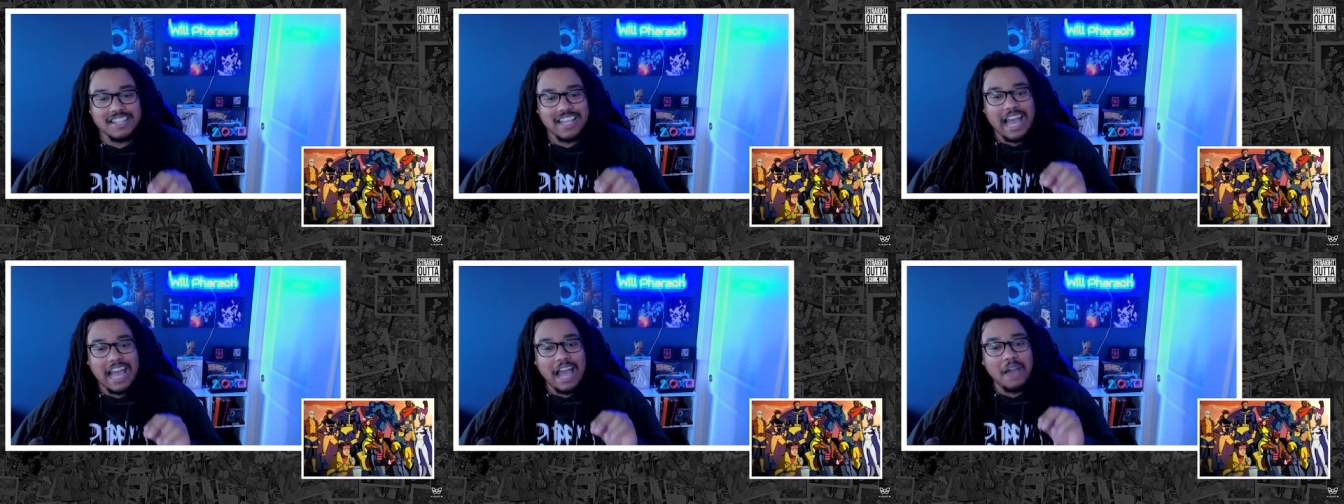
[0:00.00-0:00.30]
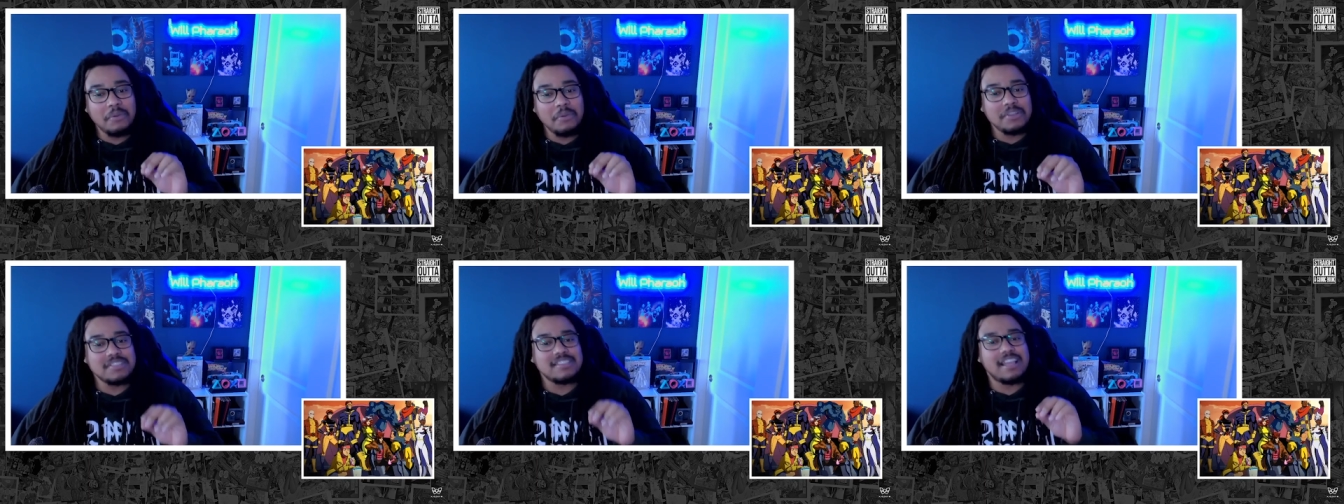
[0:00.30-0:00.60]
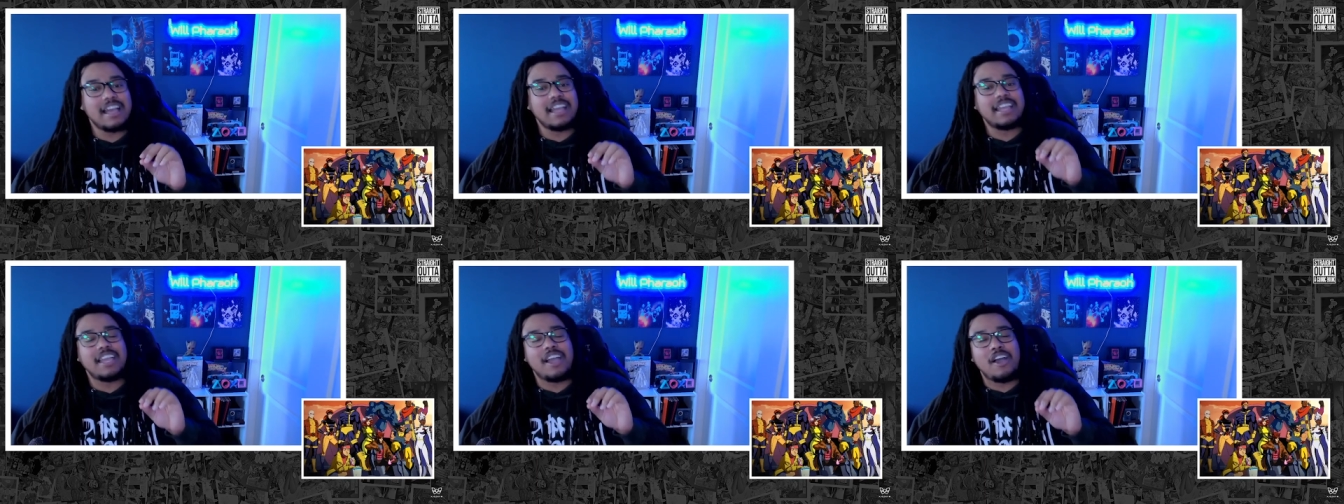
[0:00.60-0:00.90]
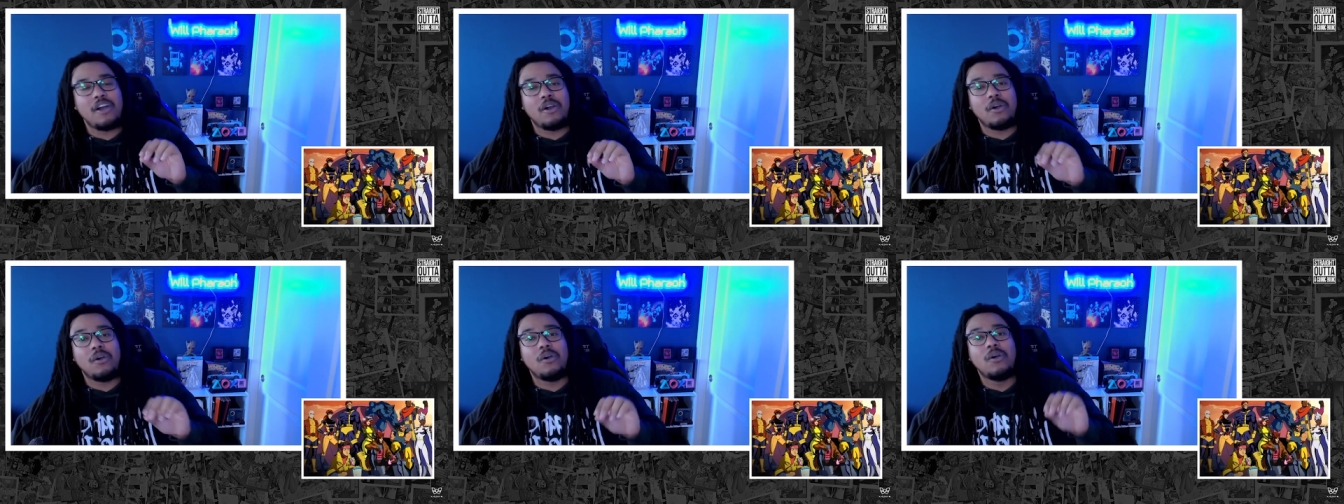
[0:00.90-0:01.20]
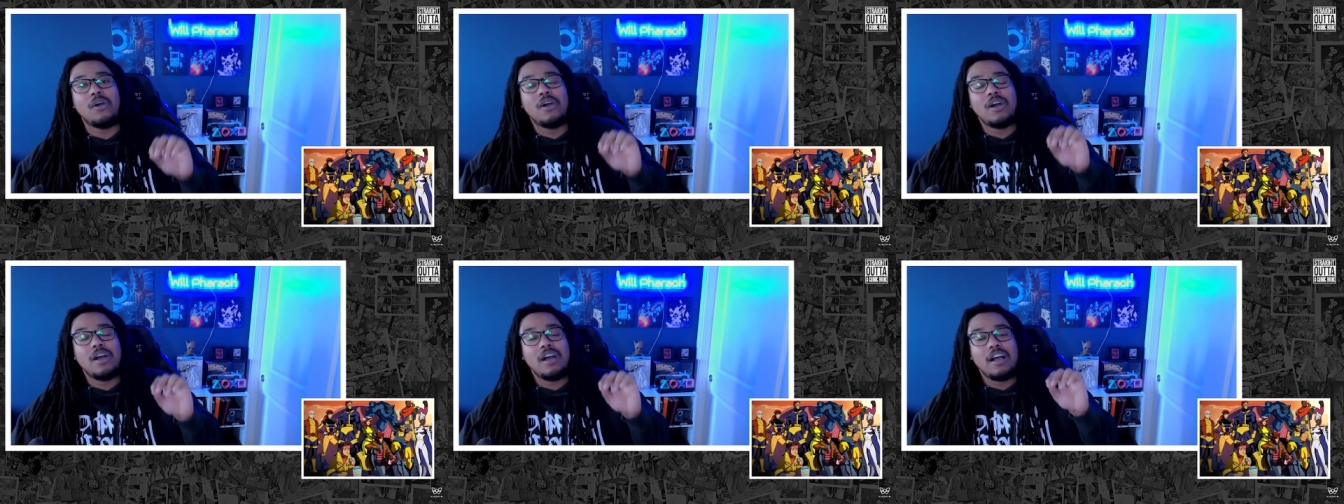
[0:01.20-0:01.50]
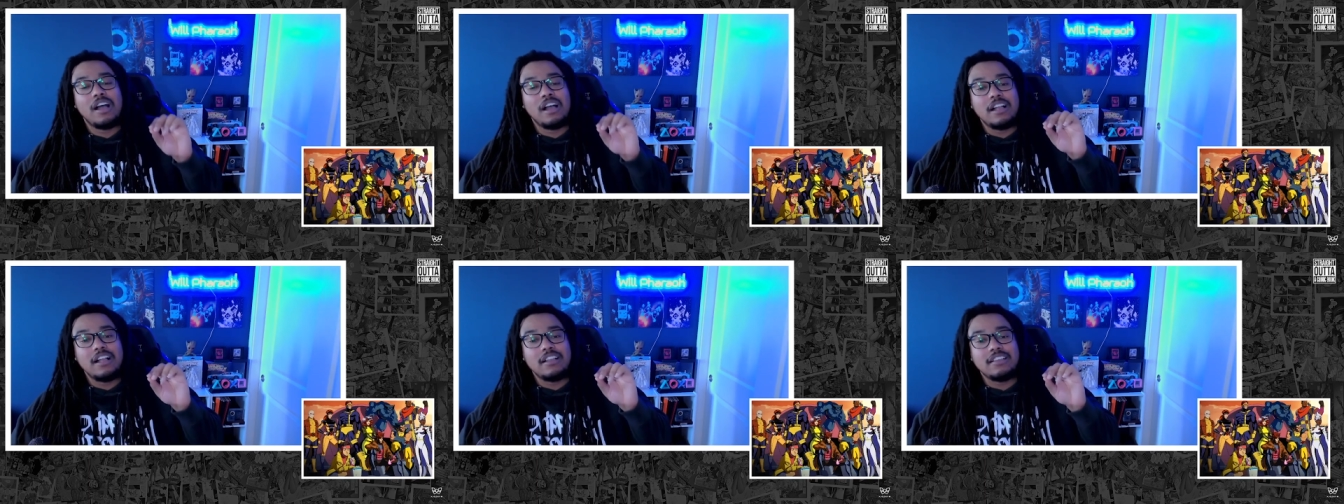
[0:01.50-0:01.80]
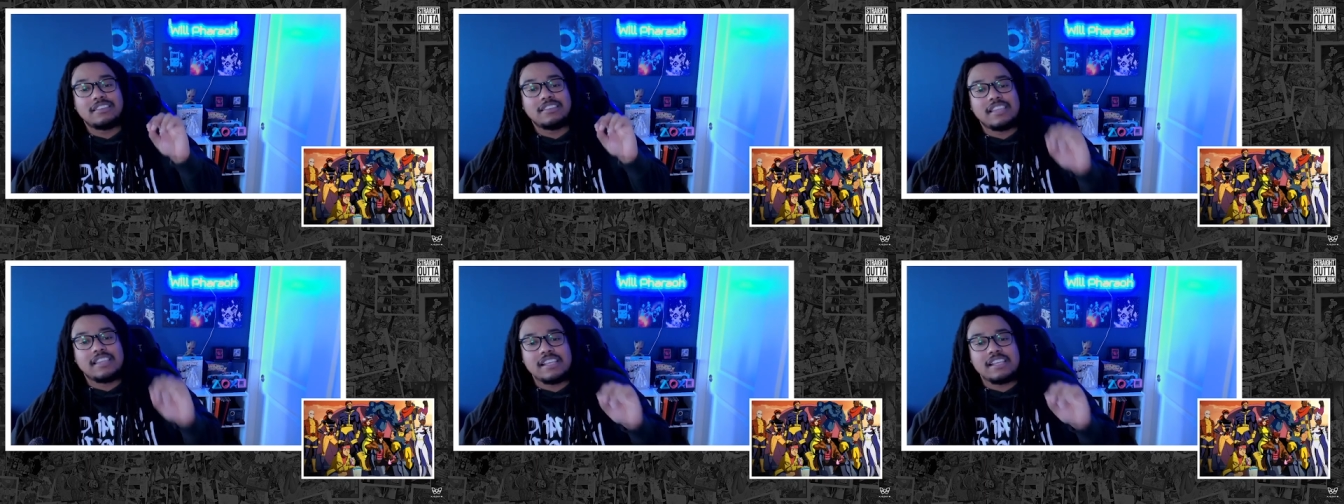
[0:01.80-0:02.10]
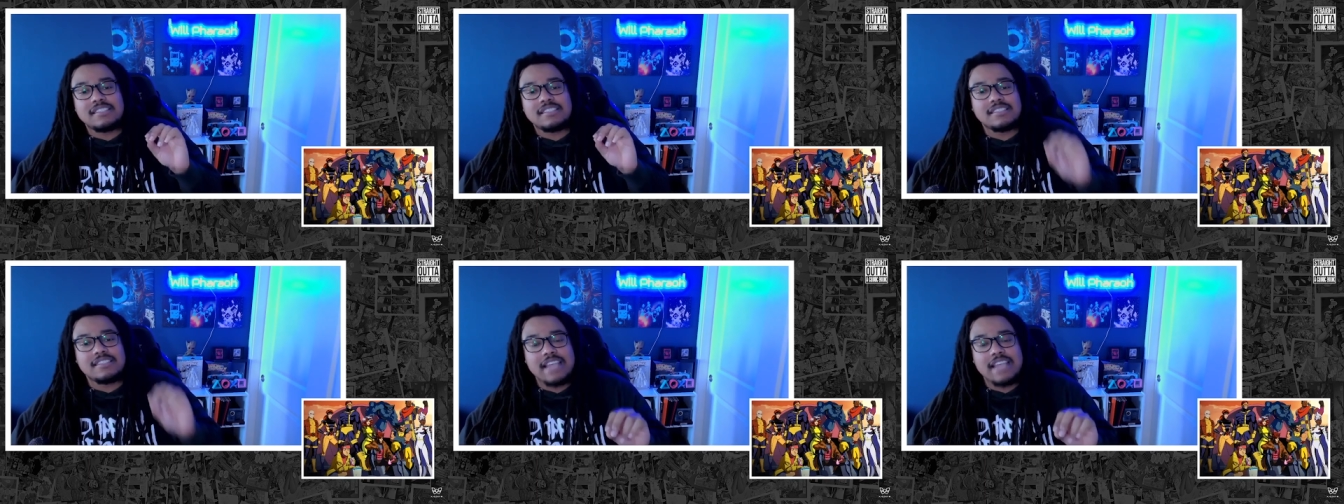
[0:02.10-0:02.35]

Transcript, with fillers: I was like, yo, this